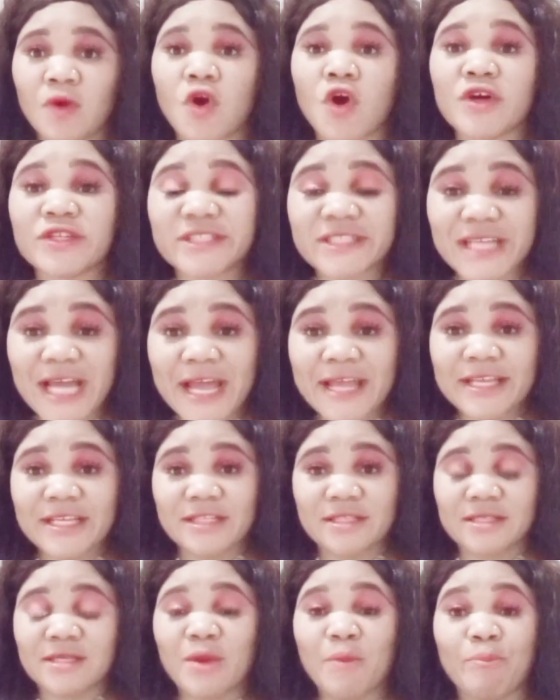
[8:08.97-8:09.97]
Order
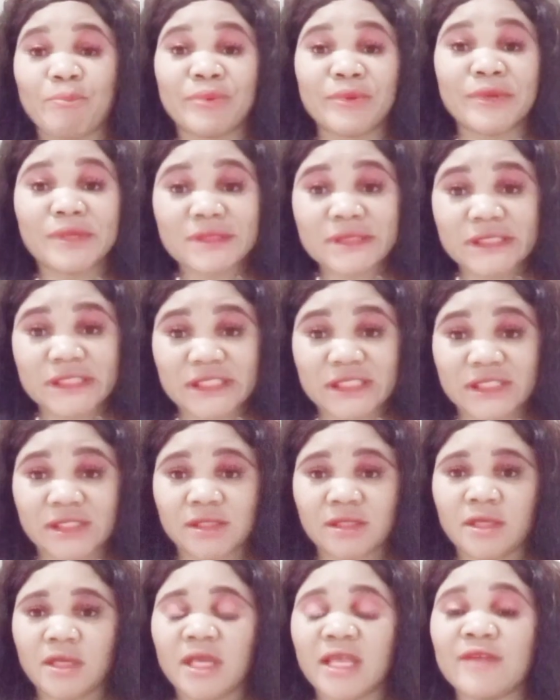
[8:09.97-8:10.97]
it, burn it.
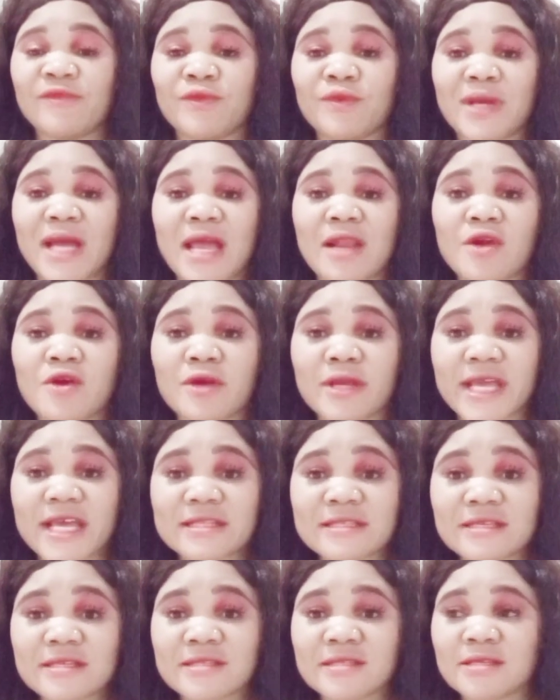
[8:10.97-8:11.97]
If you cannot
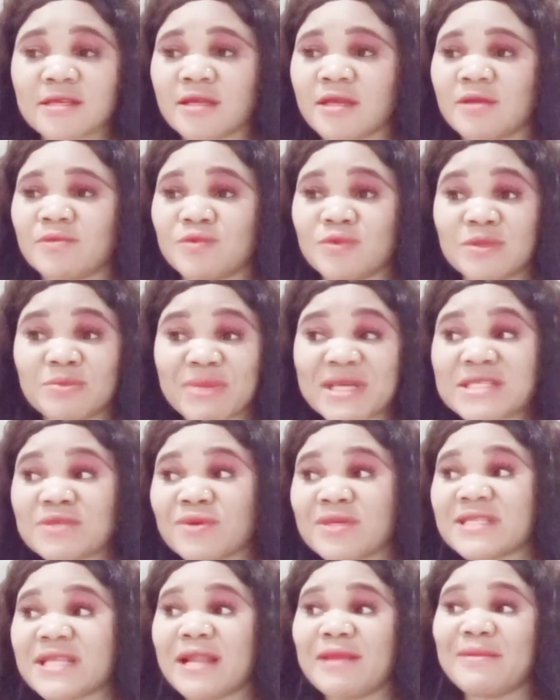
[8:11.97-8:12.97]
get it, the person
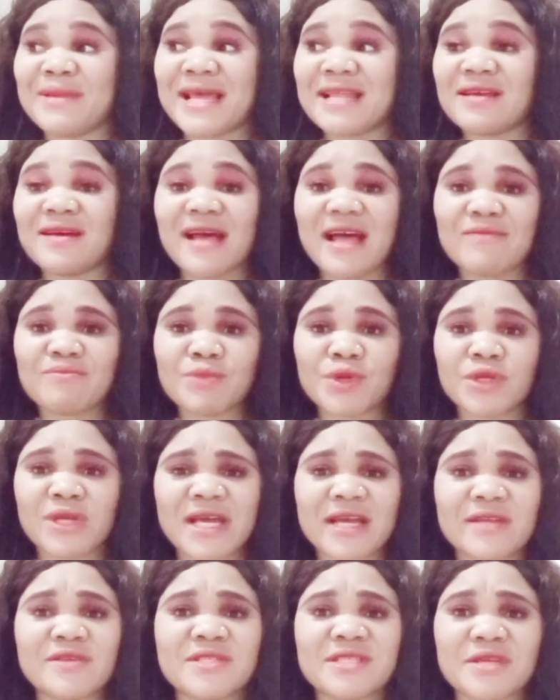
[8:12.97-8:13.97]
was telling me, I don't have money. How
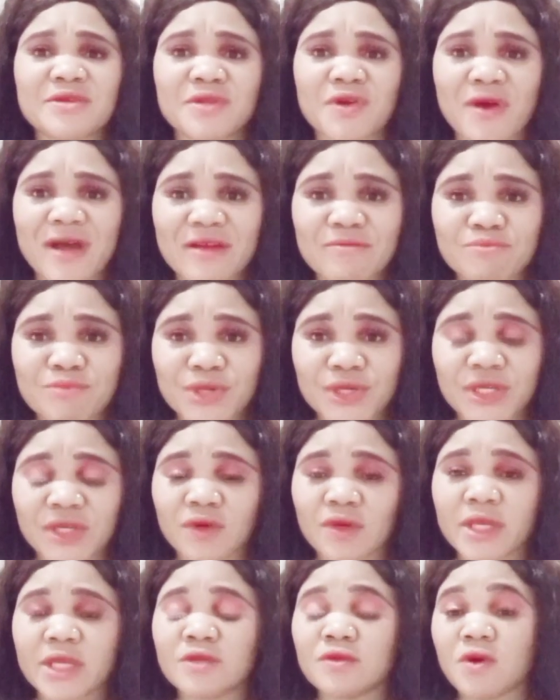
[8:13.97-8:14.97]
can you say you don't have money?
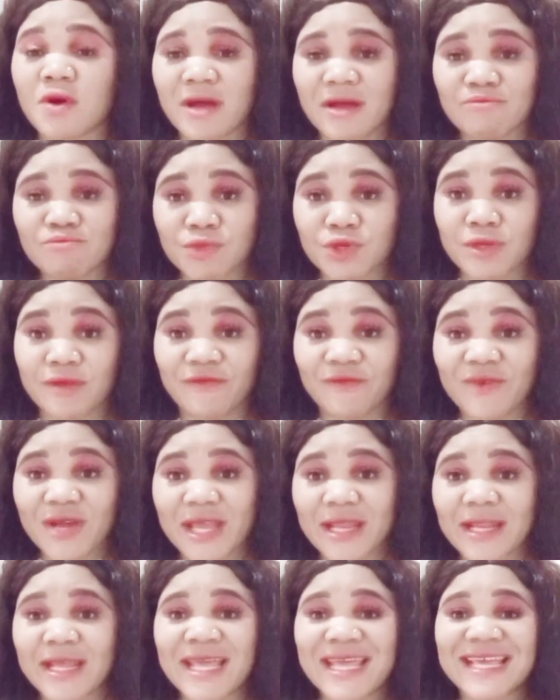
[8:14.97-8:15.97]
Okay, you don't have money.
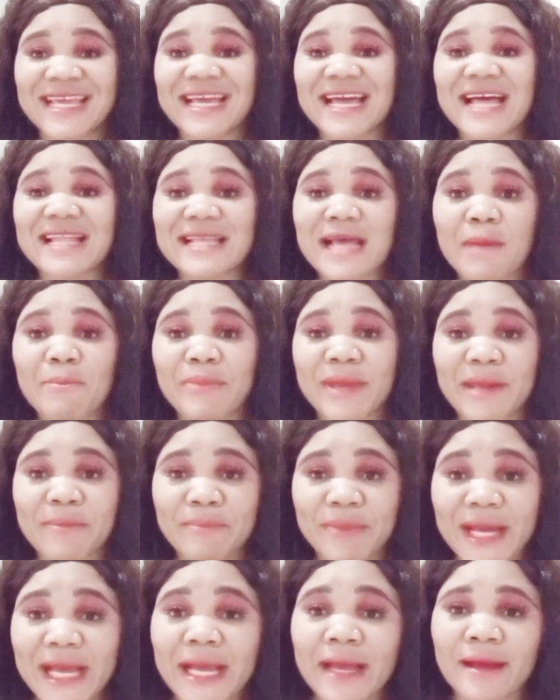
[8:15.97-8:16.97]
Fine. Gather
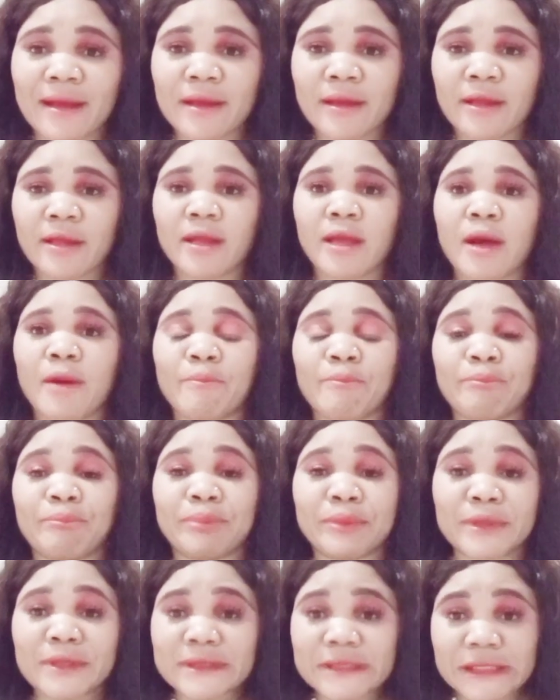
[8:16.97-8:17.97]
paper,
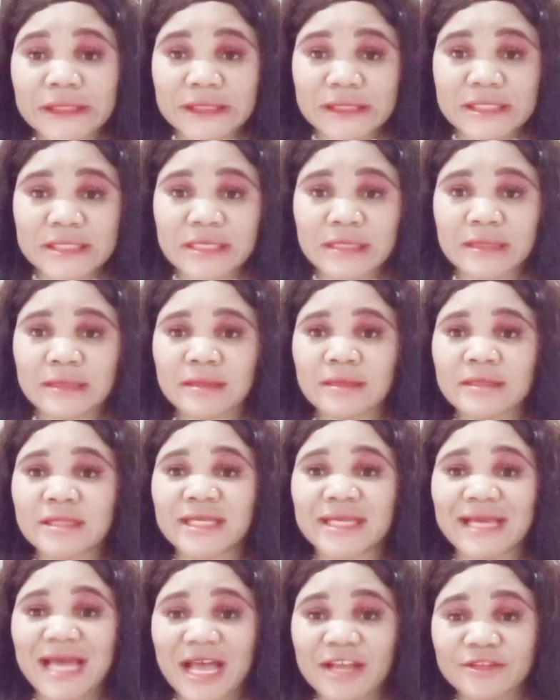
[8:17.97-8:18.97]
burn it.
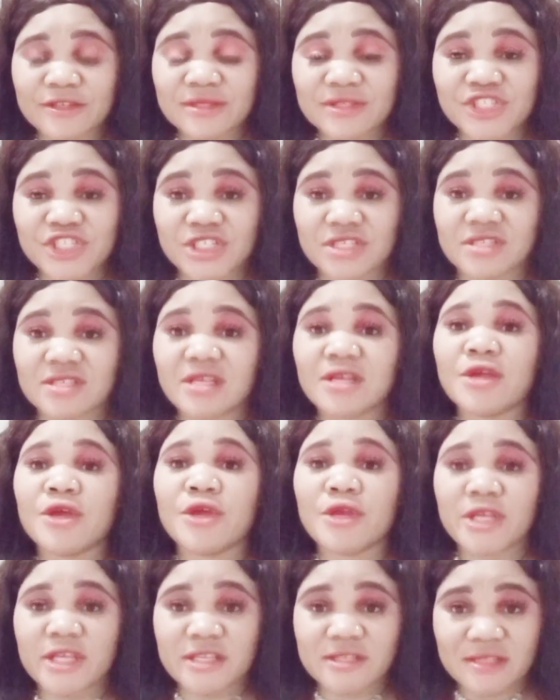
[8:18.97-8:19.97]
The ashes
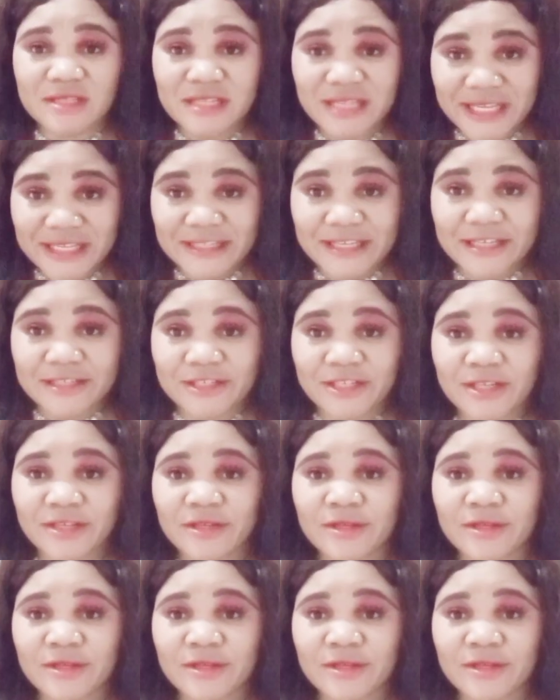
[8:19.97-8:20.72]
is needed.